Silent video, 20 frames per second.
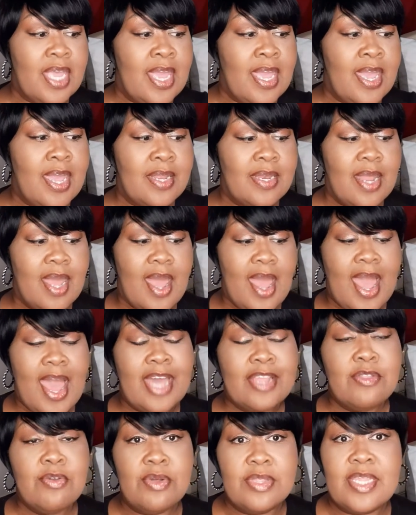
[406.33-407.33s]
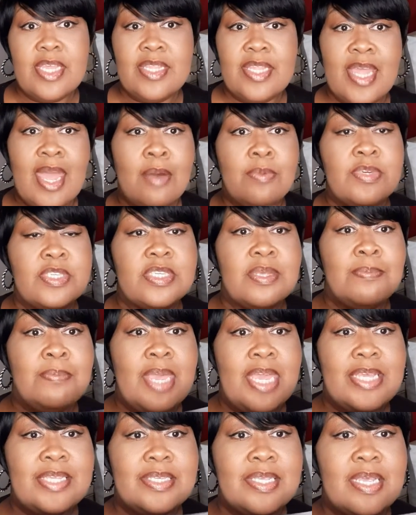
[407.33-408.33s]
And I thought that that was
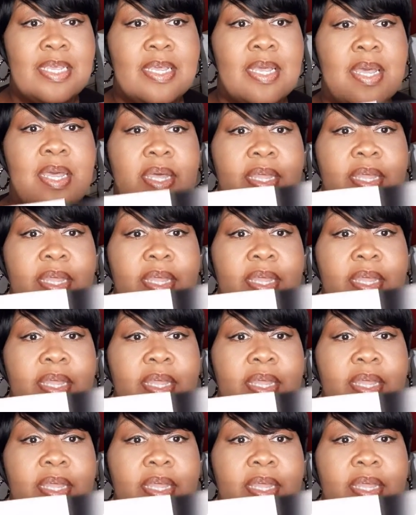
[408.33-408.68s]
amazing.